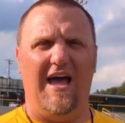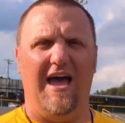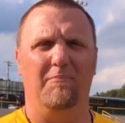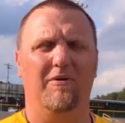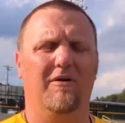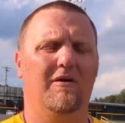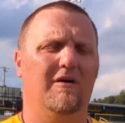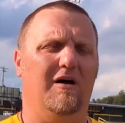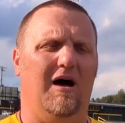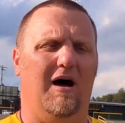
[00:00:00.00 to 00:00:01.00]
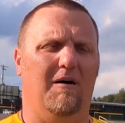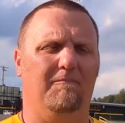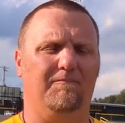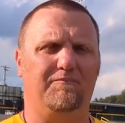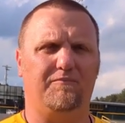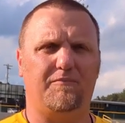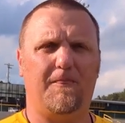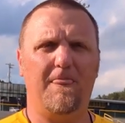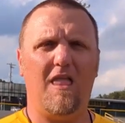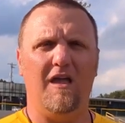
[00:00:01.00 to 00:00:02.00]
Clapp, Kamari
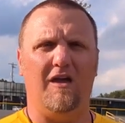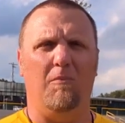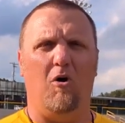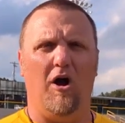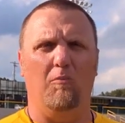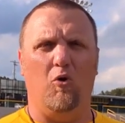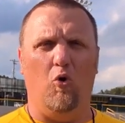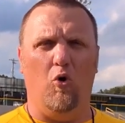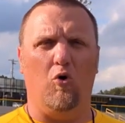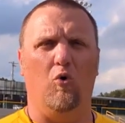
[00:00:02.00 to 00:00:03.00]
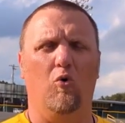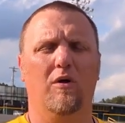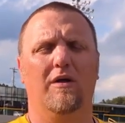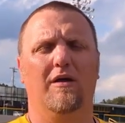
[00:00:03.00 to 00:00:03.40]
McCorkle,